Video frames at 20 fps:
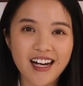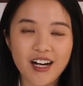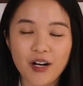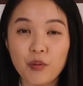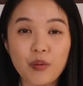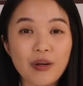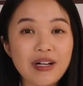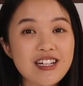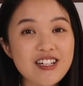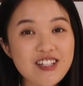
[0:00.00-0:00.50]

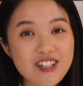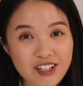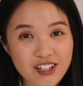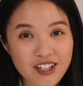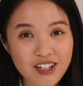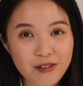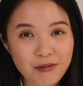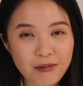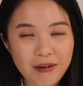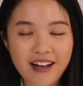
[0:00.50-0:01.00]

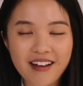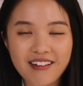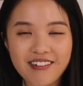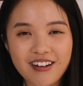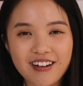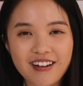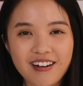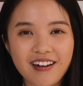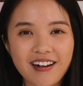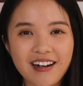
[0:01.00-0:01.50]
winter
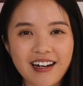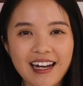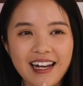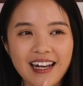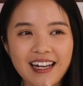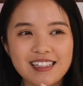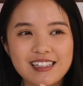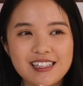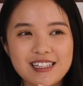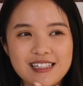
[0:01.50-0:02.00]
weather
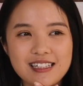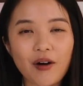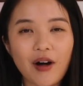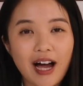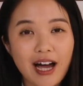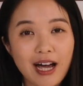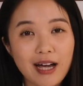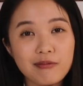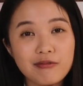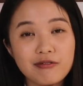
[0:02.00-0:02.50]
and
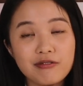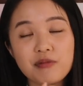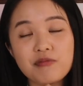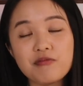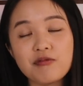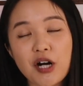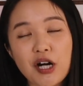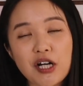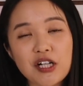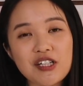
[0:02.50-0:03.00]
I'm from
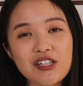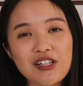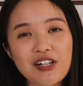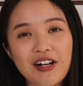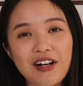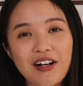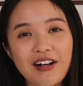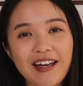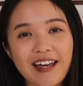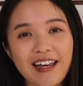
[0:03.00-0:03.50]

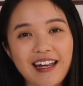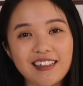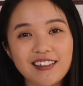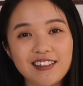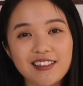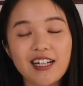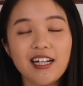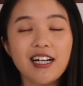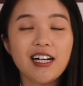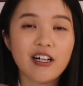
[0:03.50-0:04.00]
Russia and